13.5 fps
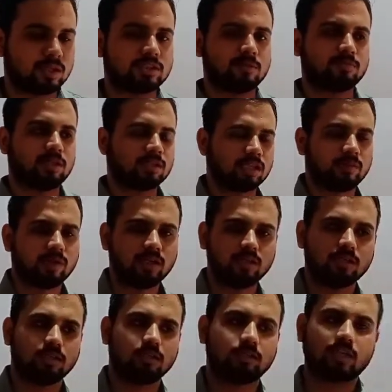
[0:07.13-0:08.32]

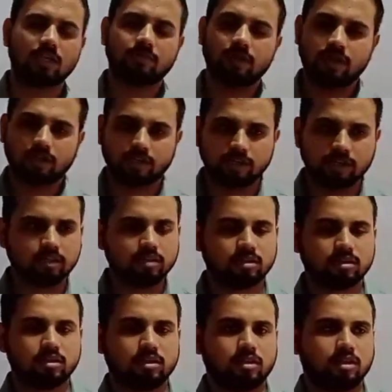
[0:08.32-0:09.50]
7, data file
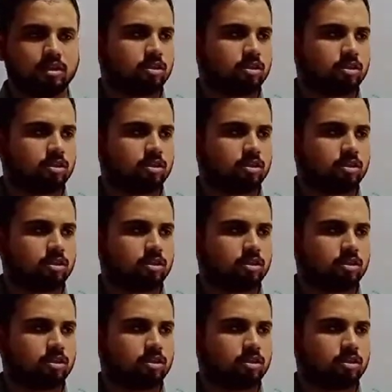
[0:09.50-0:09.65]
handling.